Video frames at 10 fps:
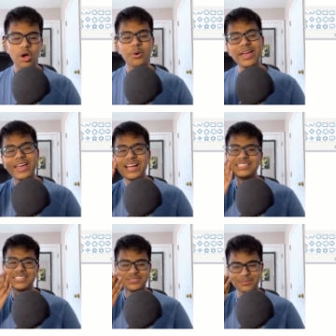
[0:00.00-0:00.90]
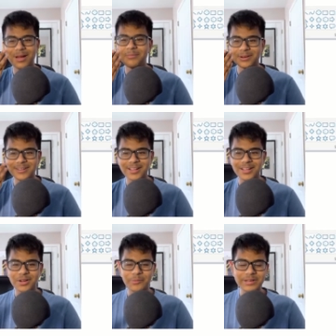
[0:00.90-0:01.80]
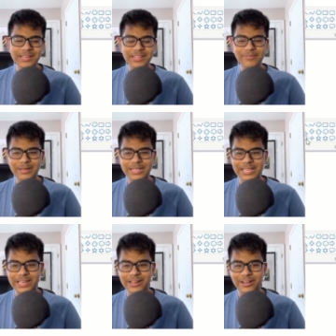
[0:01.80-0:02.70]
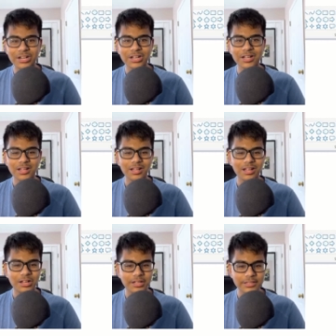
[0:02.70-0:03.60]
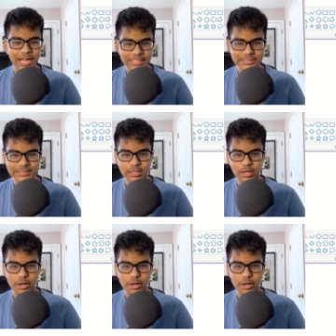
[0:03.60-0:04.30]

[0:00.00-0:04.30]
oh, yeah, I just remembered. We didn't give him any hair uh, that's